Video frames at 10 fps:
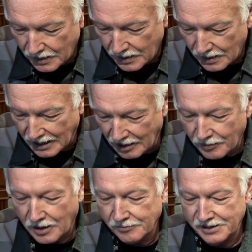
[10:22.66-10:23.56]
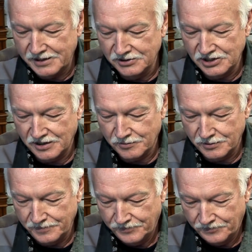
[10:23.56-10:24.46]
How? All right, here's another one.
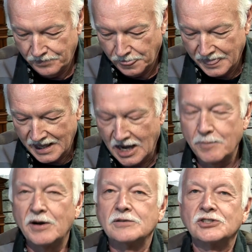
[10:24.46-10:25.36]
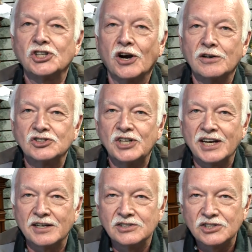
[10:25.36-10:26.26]
How about Charles
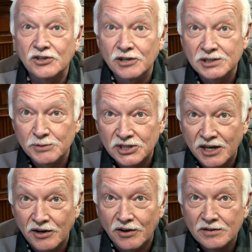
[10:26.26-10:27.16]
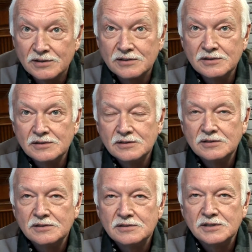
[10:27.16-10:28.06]
Dickens' The Christmas Carol?
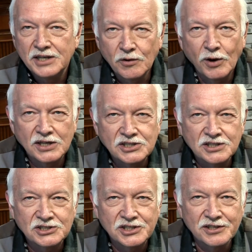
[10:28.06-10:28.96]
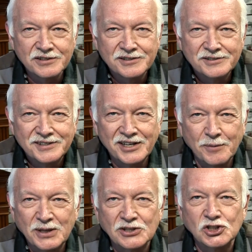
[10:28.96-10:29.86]
You going to watch it this year? You know, I
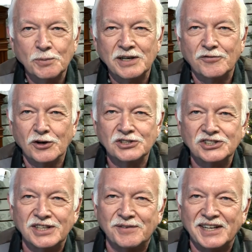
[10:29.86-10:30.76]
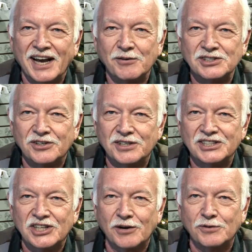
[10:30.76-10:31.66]
mean, there's so many versions of it now, isn't there? You
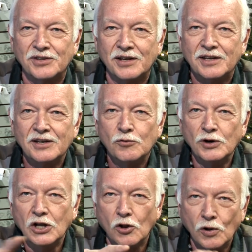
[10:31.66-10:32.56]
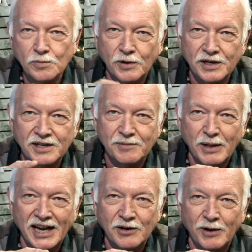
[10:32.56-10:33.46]
start with the real old one, the
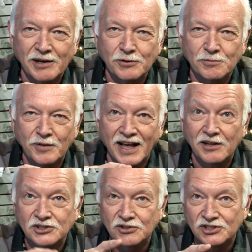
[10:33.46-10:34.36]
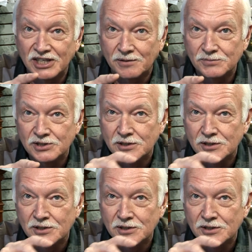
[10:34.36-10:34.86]
black and white one with Alistair Sims,